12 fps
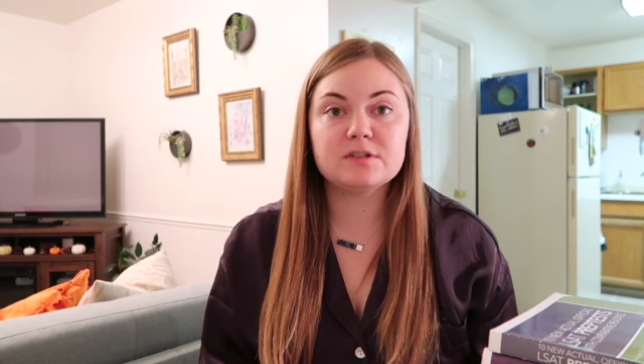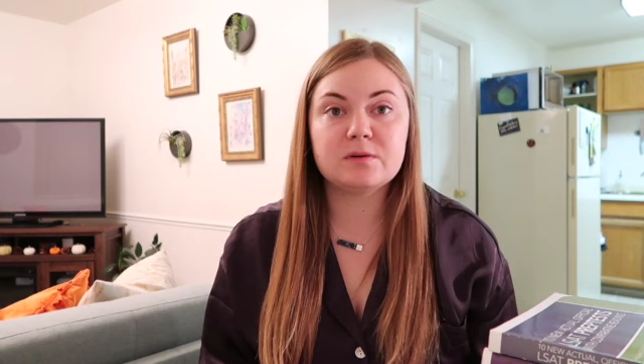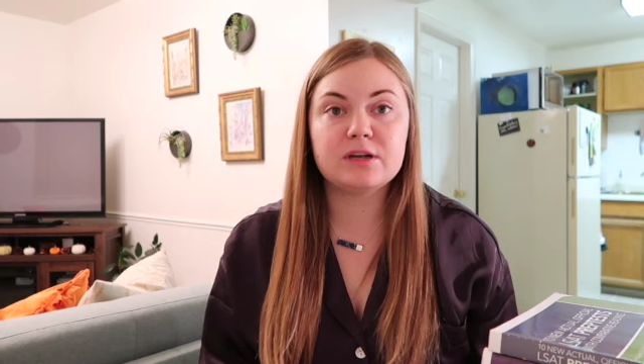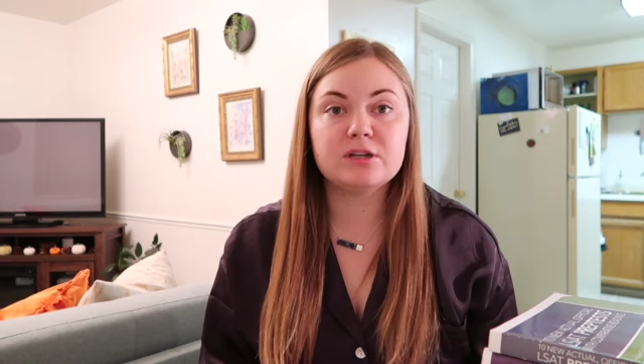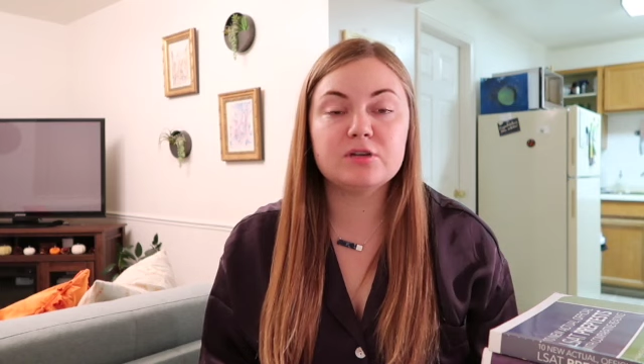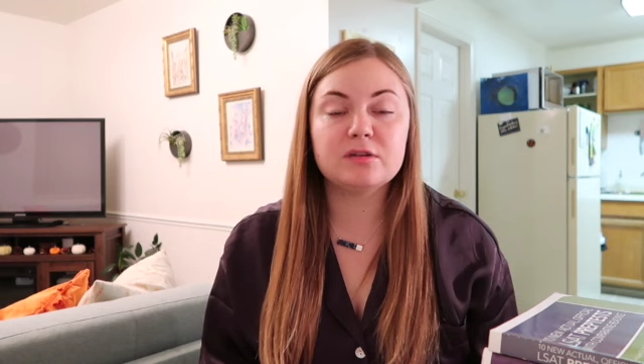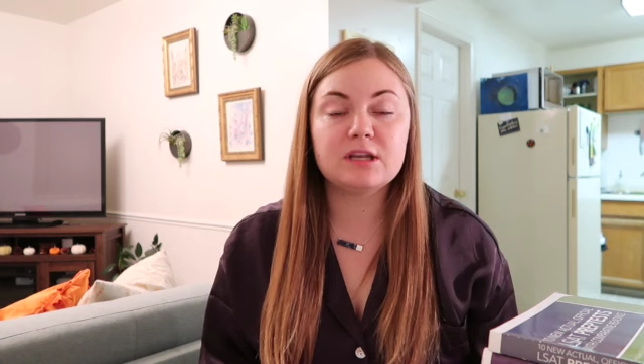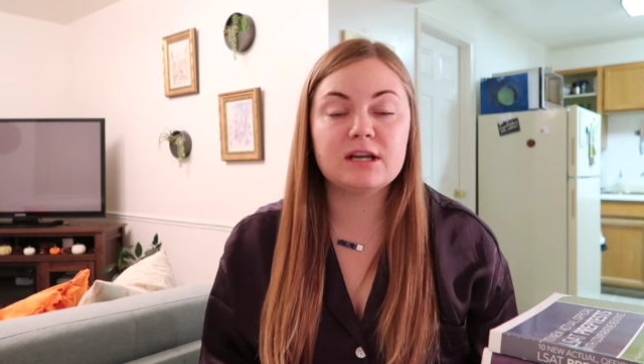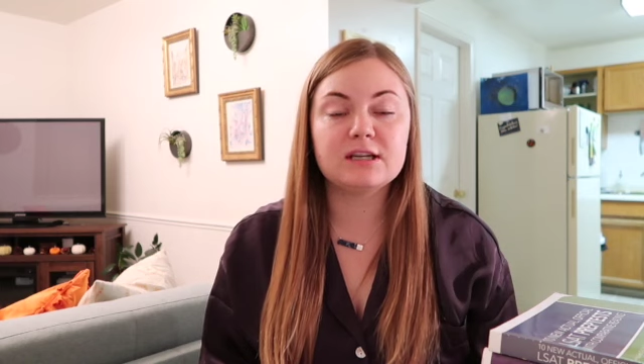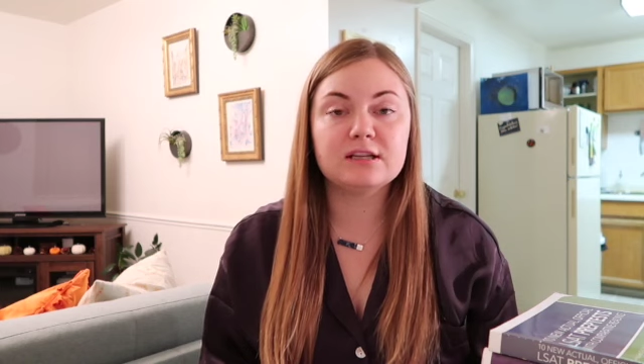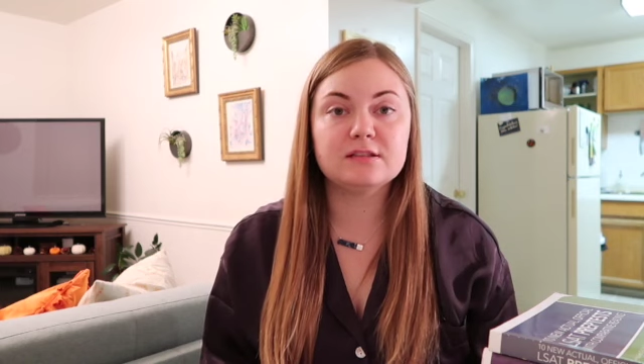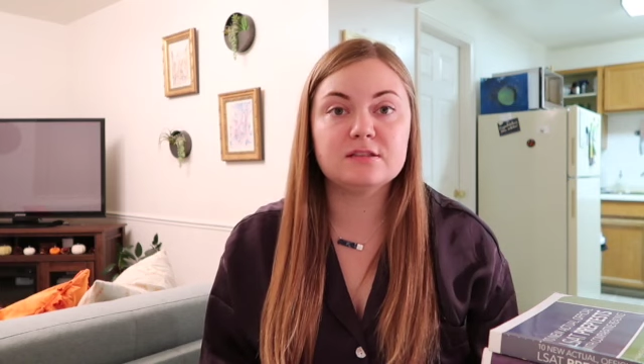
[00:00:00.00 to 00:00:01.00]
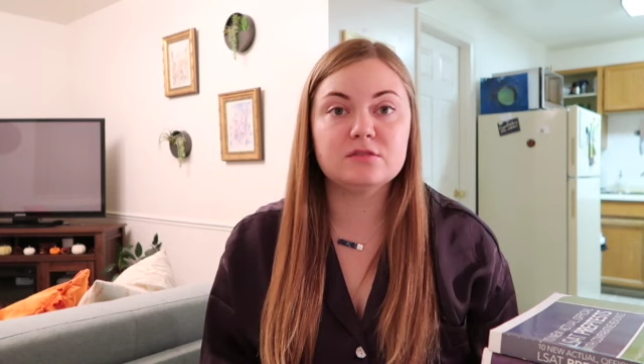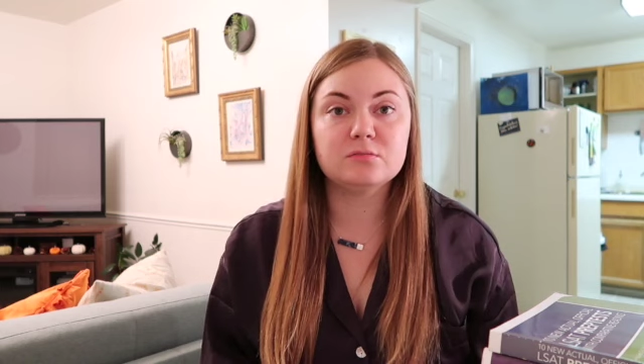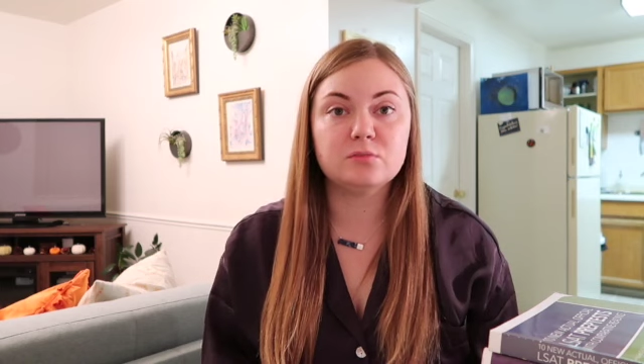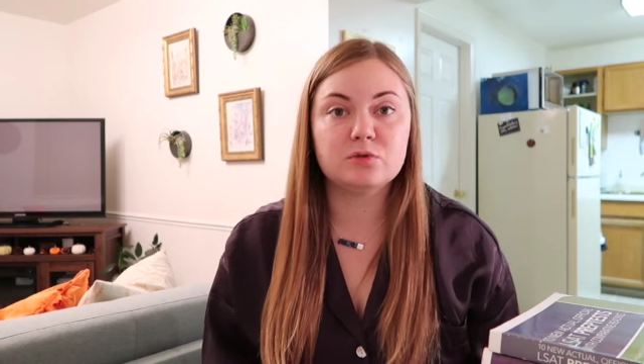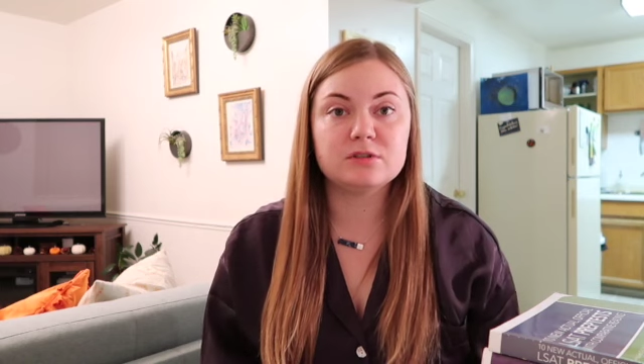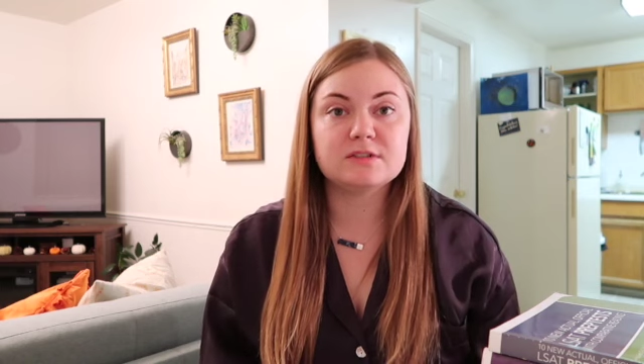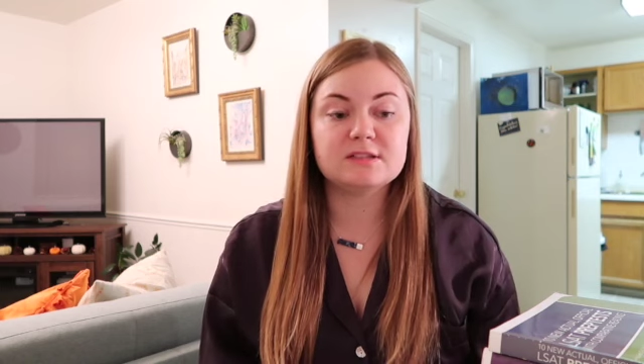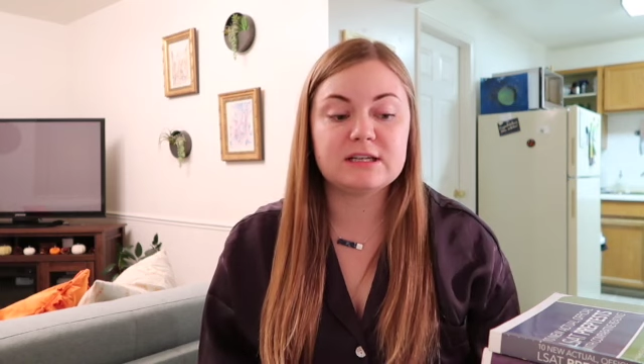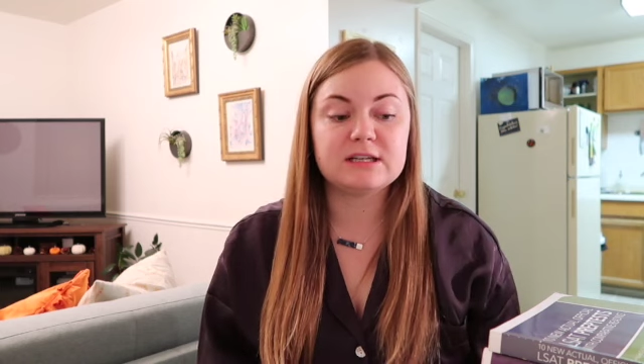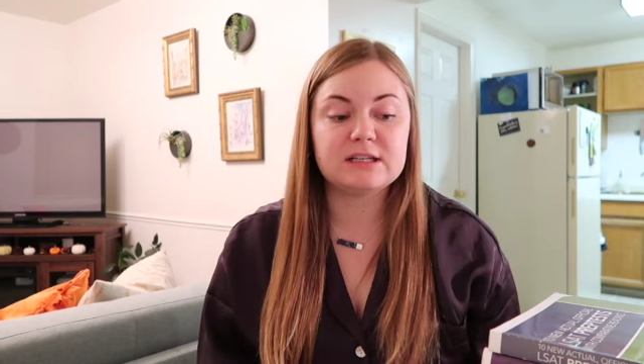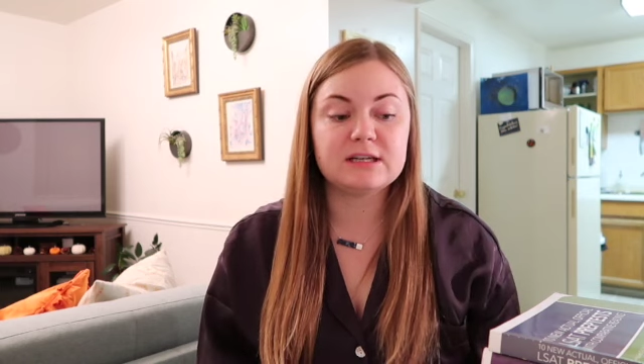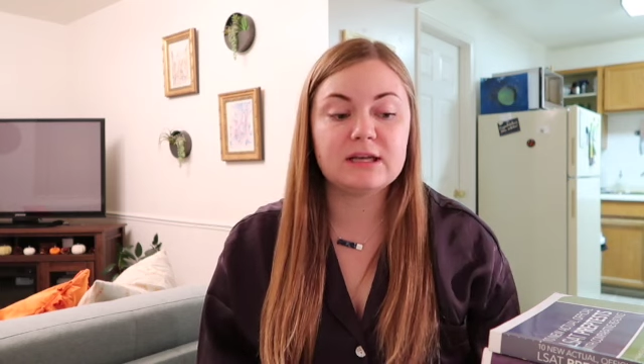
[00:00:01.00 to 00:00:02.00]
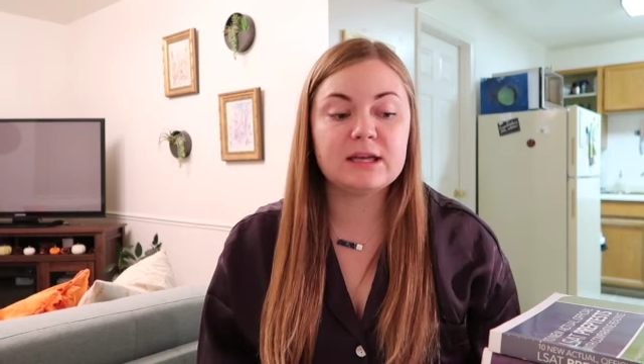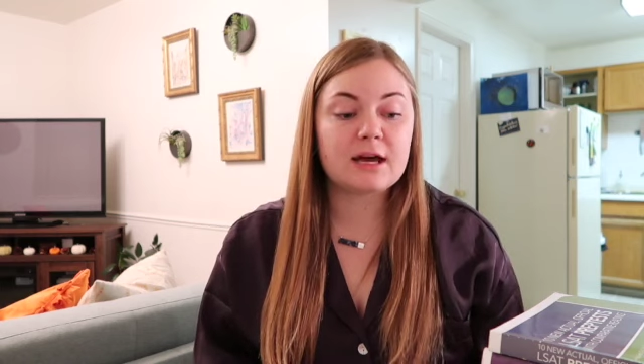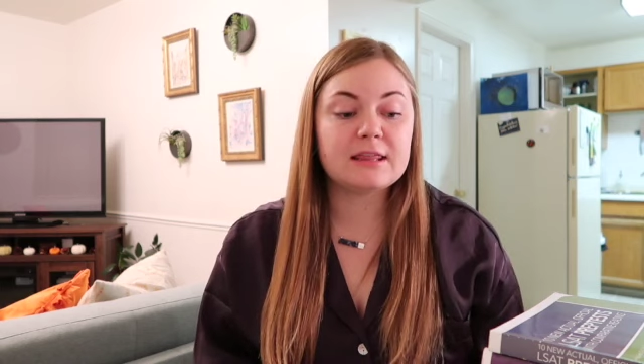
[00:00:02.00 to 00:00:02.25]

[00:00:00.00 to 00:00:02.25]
So I knew that I needed to do more studying.